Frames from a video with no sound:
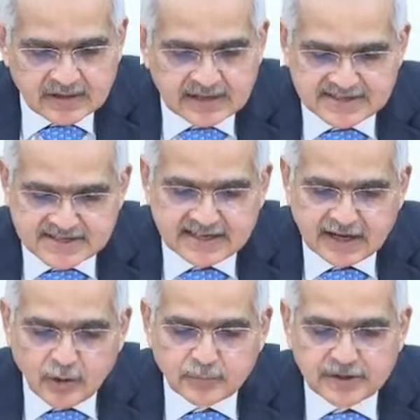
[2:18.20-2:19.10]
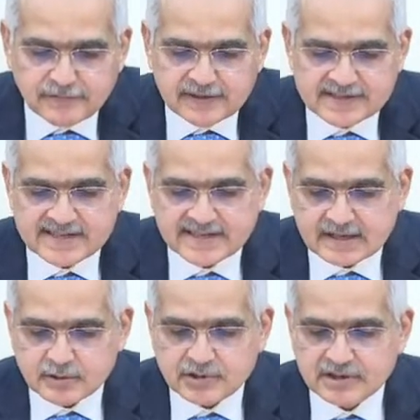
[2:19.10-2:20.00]
I shall now briefly set
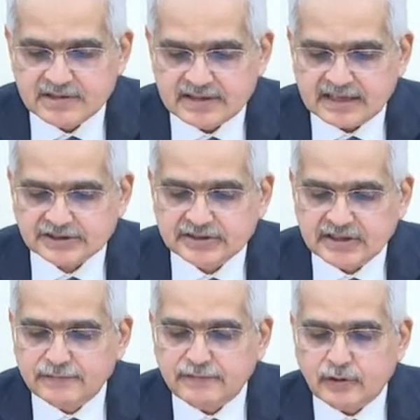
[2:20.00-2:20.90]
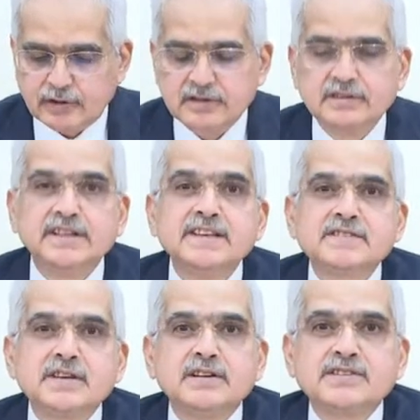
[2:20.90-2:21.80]
out the rationale for these
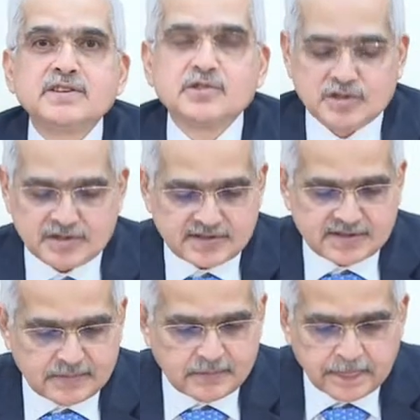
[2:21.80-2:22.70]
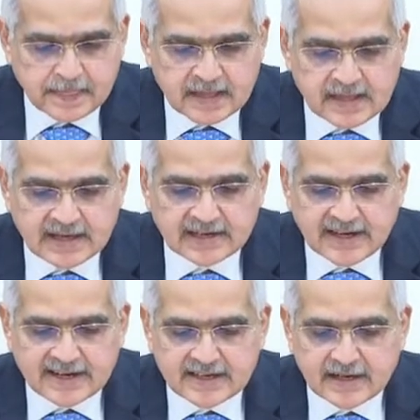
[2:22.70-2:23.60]
decisions.
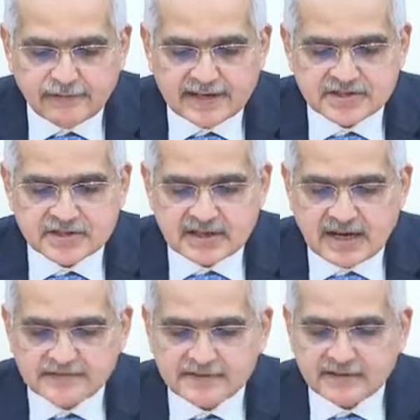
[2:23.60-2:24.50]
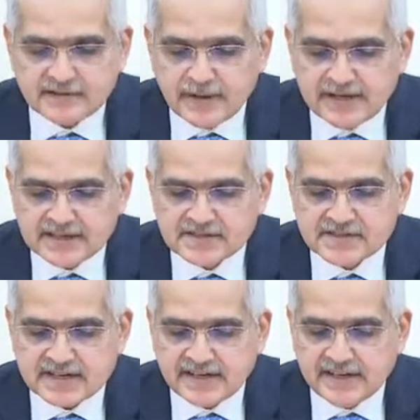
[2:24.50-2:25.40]
Headline inflation, after remaining
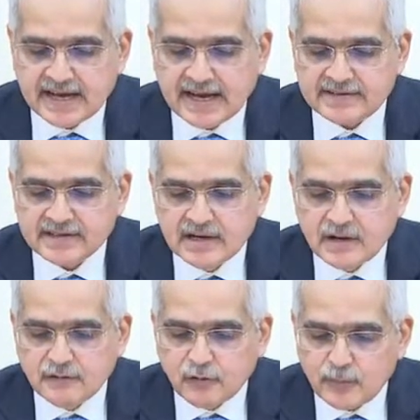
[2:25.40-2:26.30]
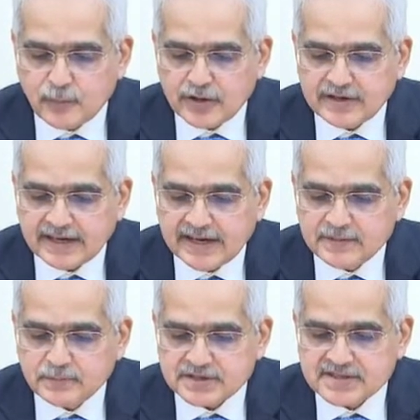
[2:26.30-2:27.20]
steady at
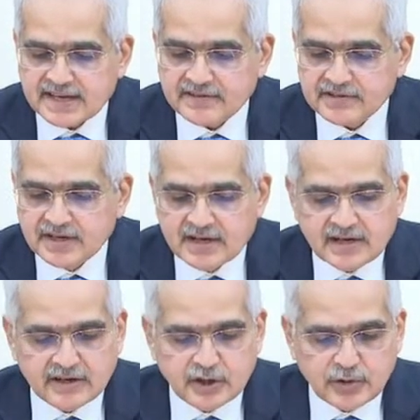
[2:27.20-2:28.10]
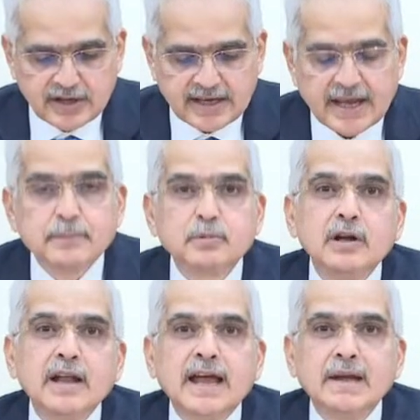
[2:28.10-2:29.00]
4.8% during April
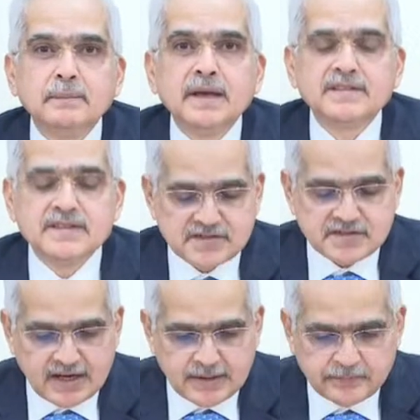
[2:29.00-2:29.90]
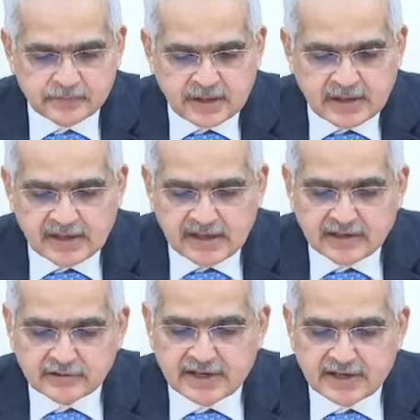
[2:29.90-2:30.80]
and May this year,
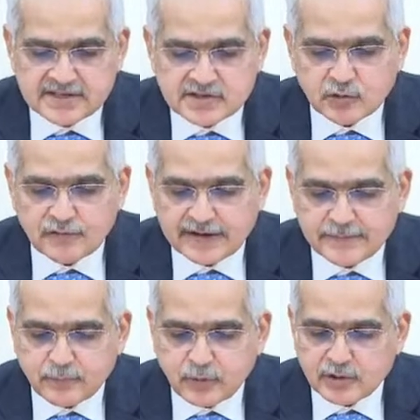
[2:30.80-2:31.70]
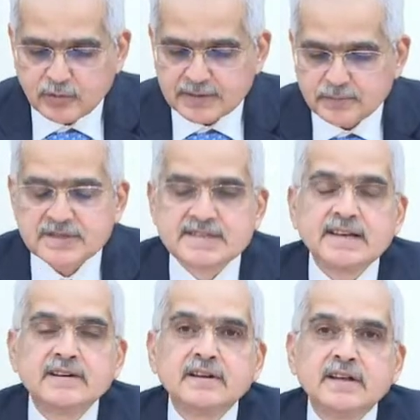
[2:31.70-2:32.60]
increased to
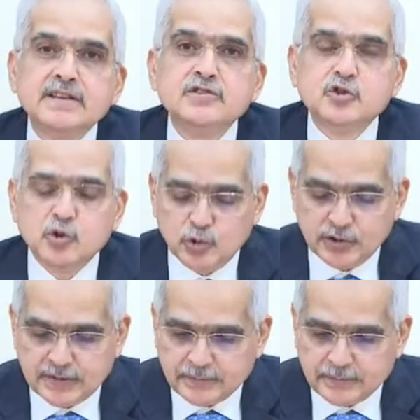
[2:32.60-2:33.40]
5.1% in June,